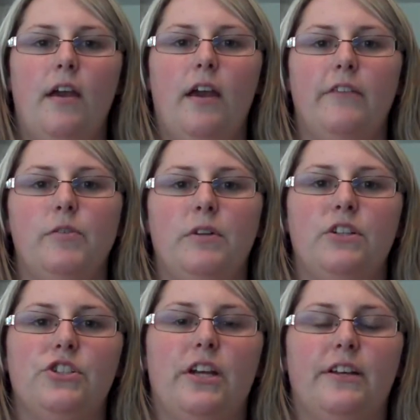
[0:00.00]
Hey everyone,
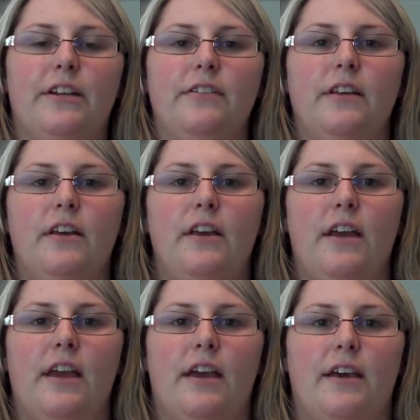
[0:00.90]
it's Shelly,
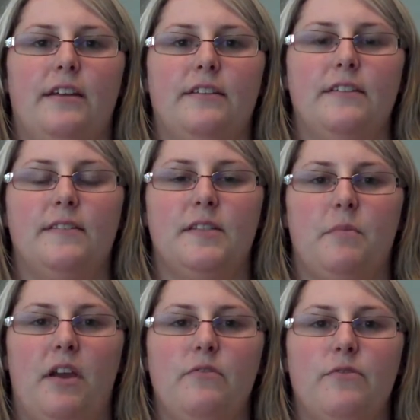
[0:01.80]
and this is
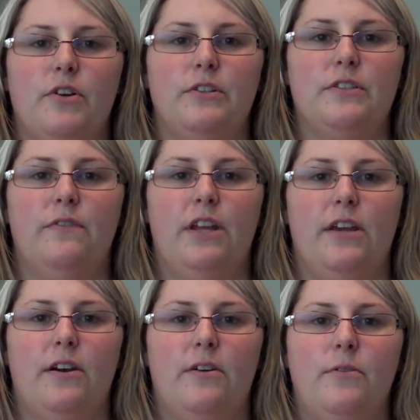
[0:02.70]
my first
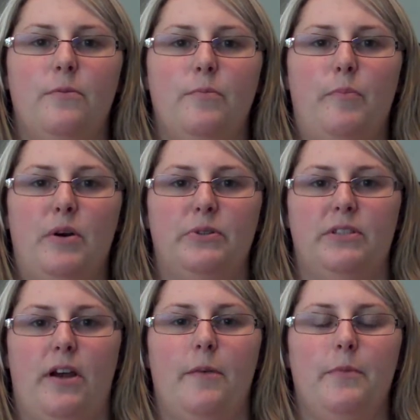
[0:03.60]
video
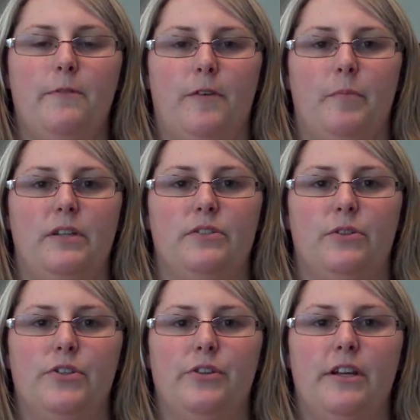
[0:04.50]
post-op from my
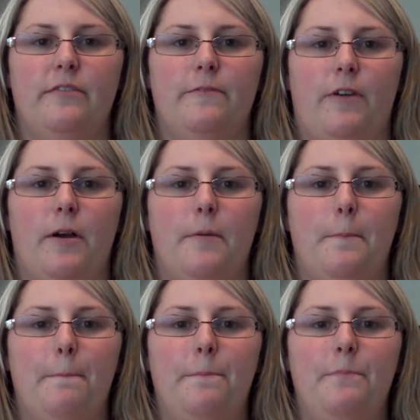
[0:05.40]
surgery,
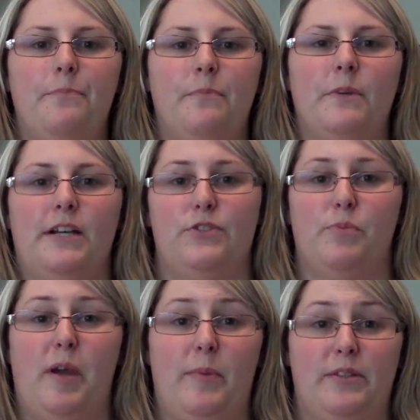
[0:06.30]
from gastric
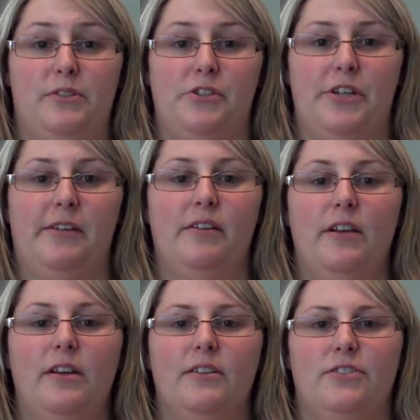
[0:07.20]
bypass surgery.
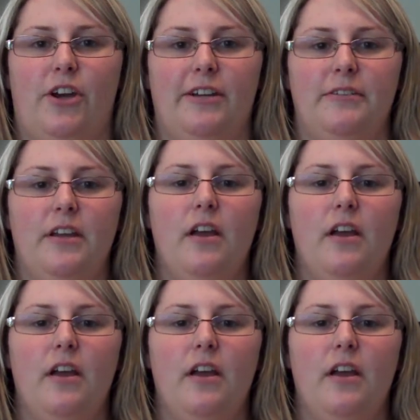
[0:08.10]
Sorry.